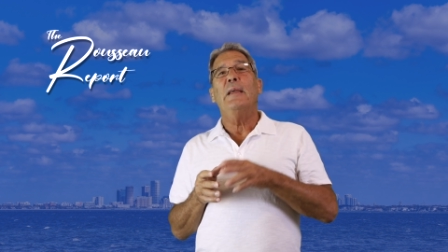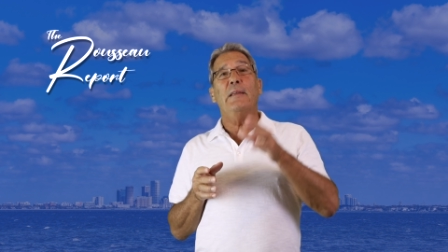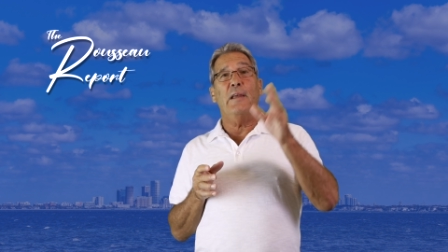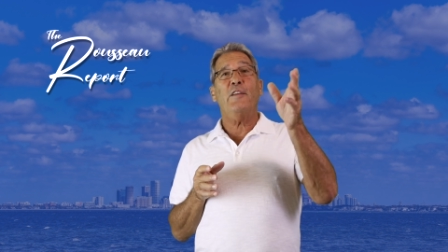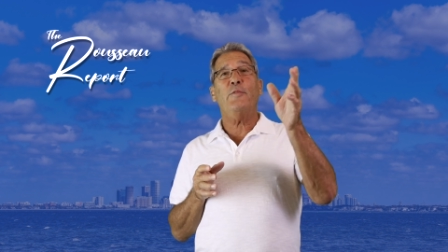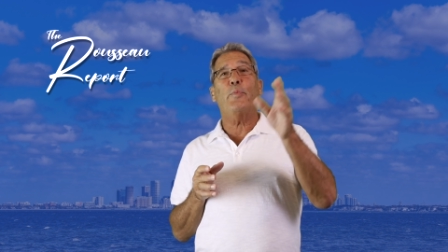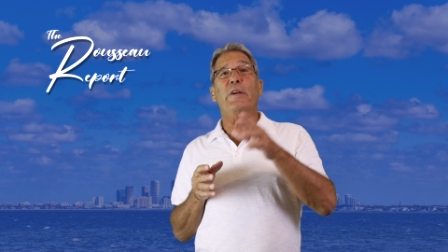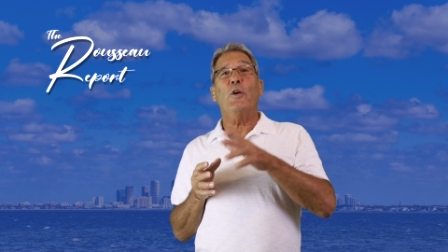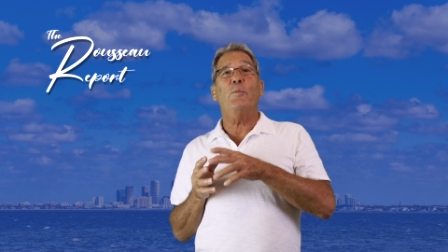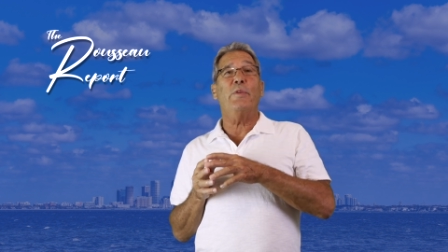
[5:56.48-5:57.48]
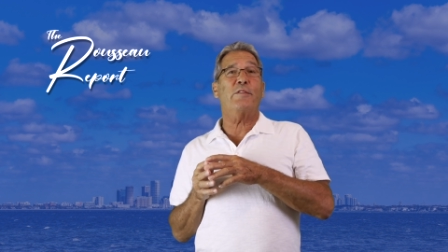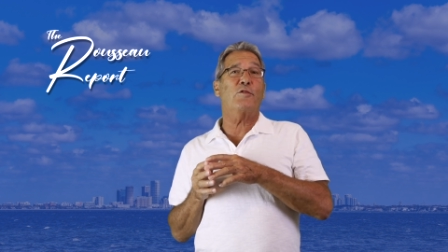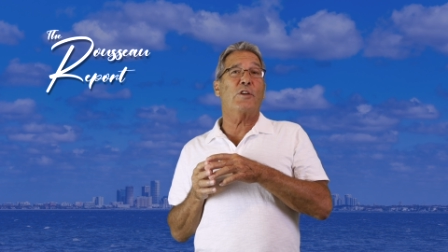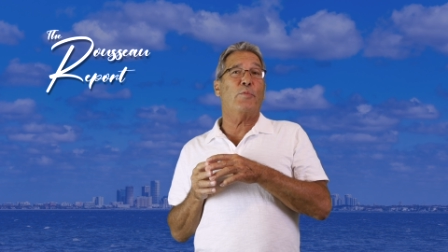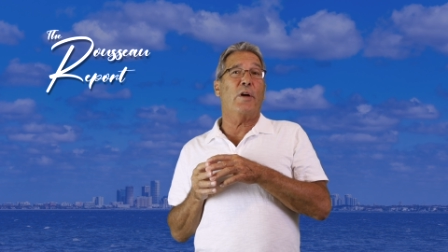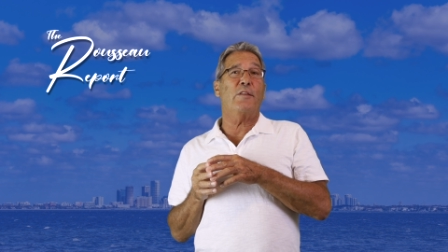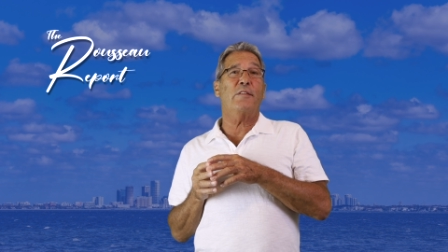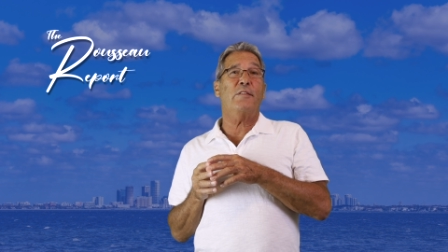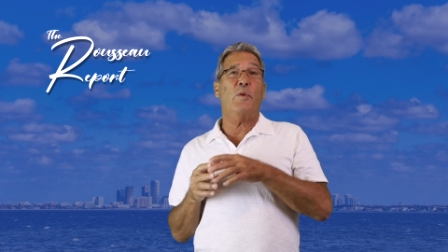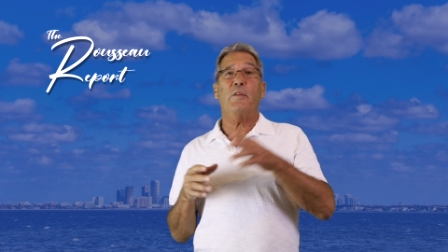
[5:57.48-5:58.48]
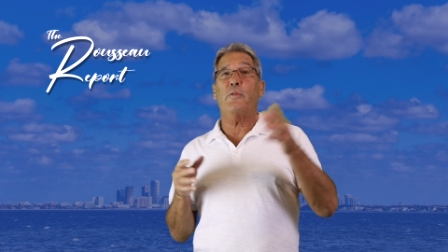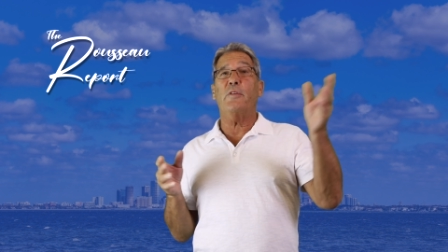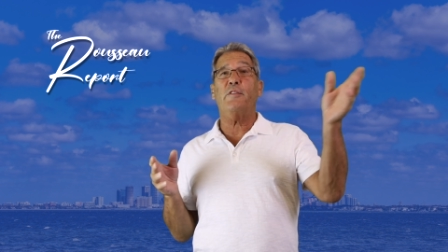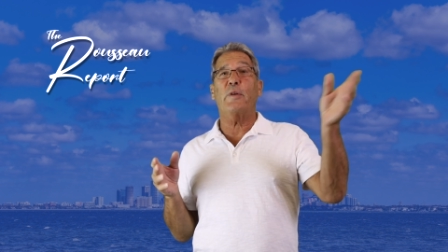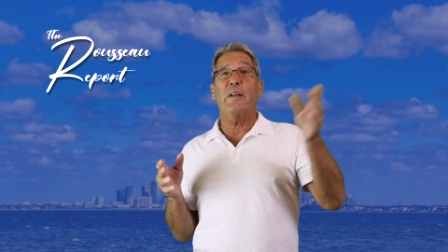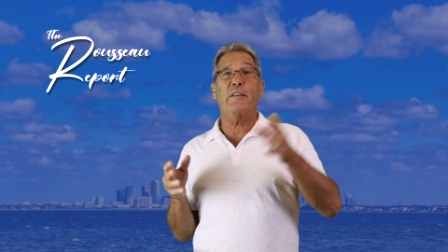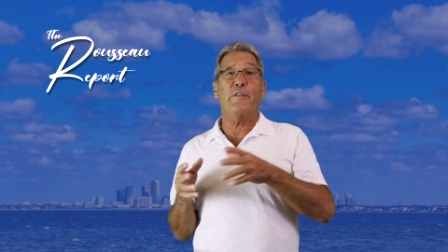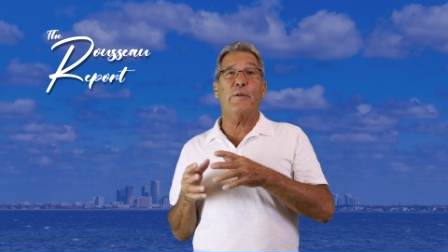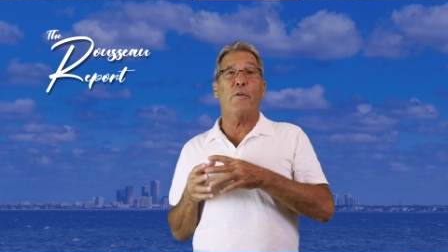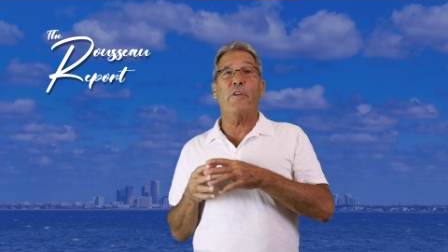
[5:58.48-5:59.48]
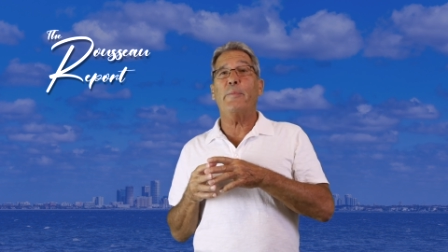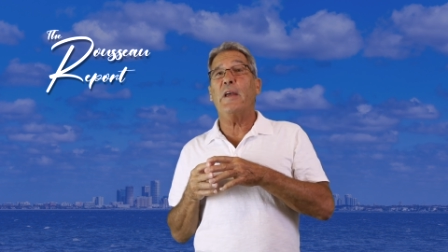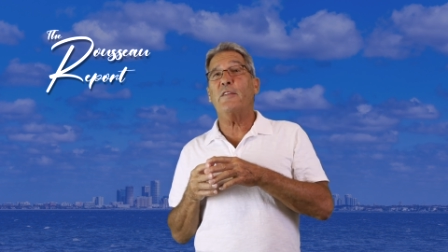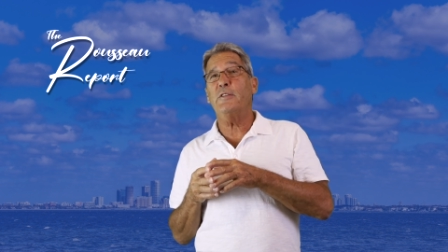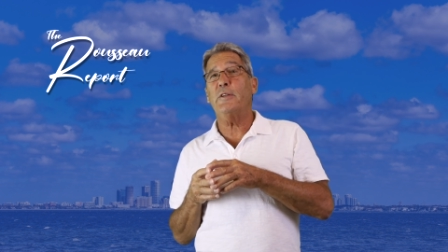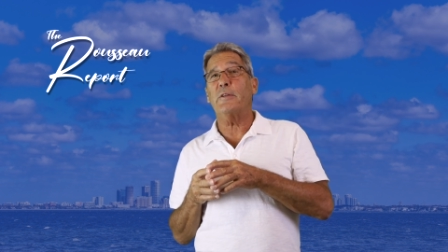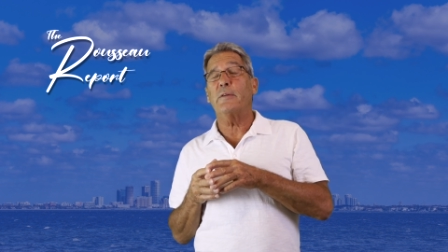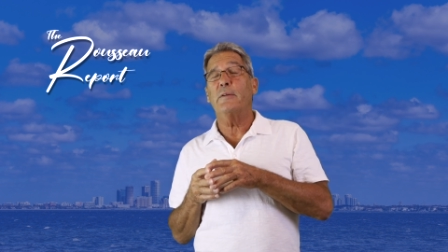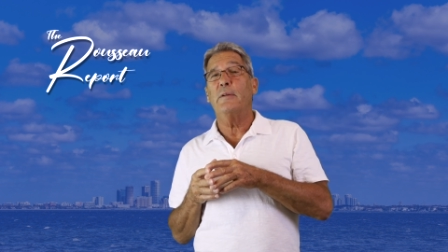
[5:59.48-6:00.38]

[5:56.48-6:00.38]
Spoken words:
Yes, pre-owned business jet prices went through the stratosphere over the past year,